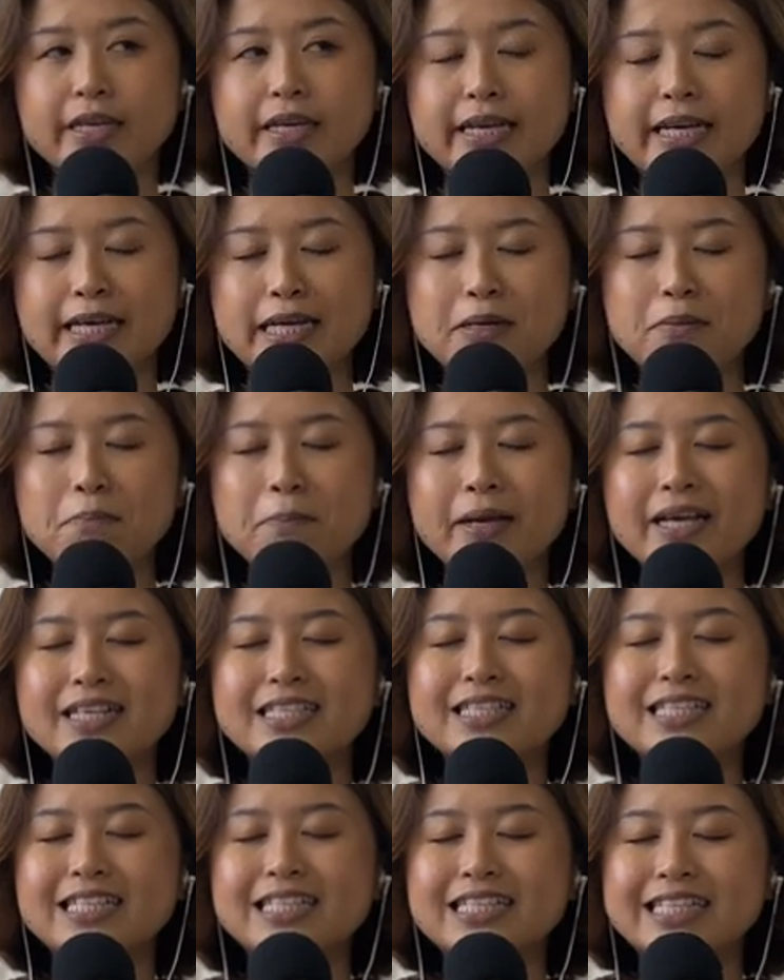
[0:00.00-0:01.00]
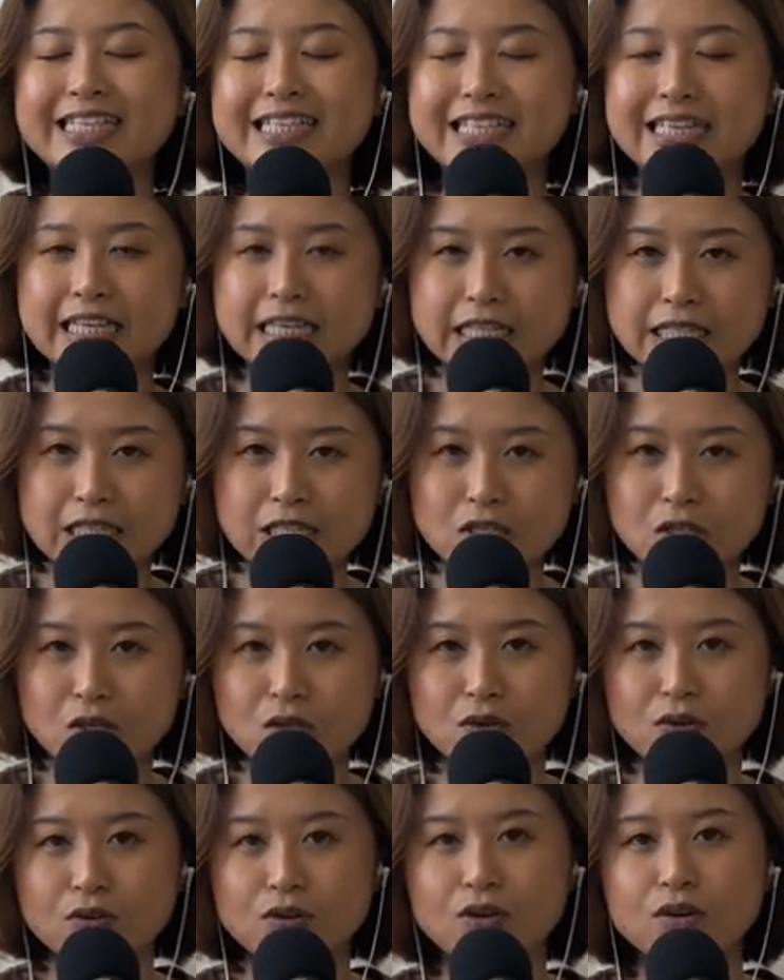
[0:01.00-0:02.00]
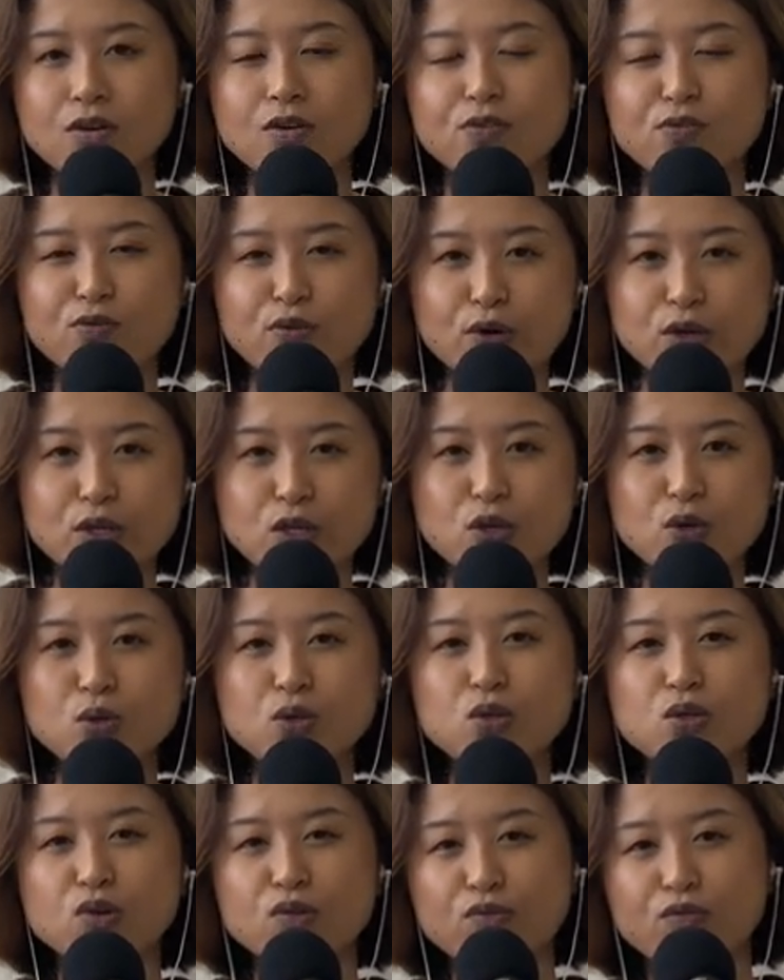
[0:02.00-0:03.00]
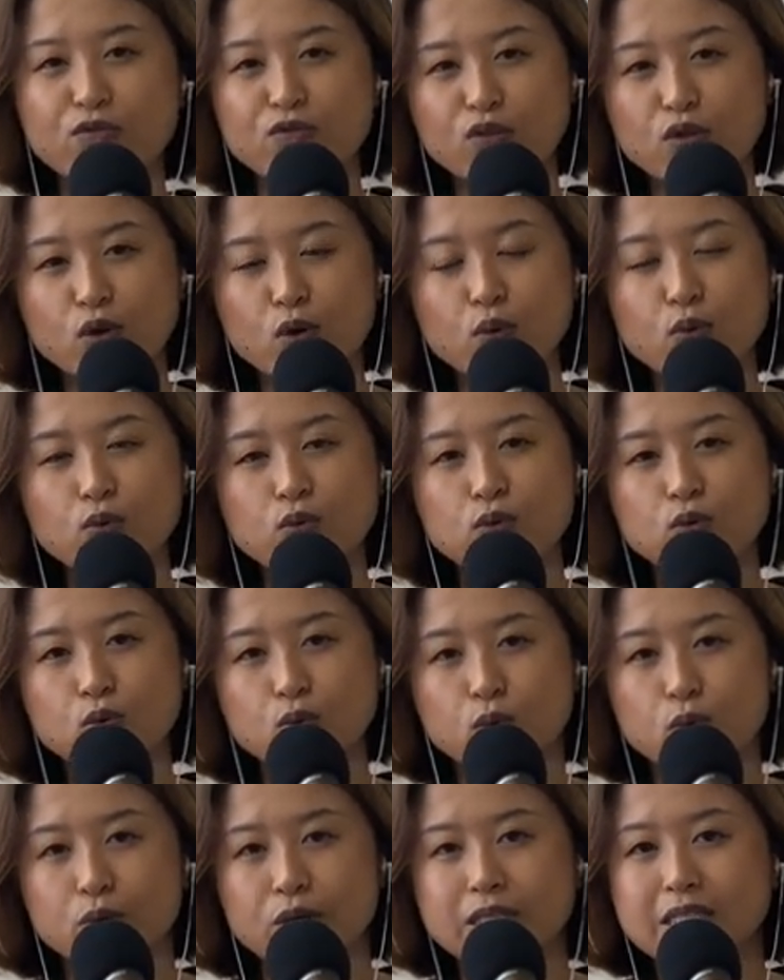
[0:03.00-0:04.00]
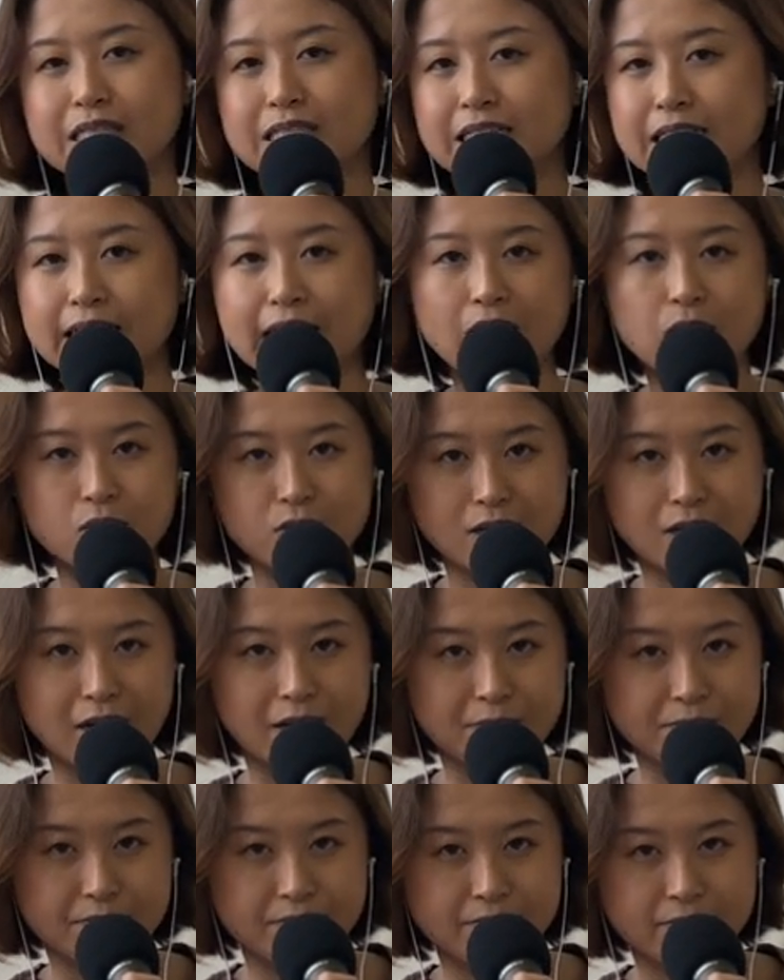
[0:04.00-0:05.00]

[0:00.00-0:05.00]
it makes it easier for you to flow towards the outcome.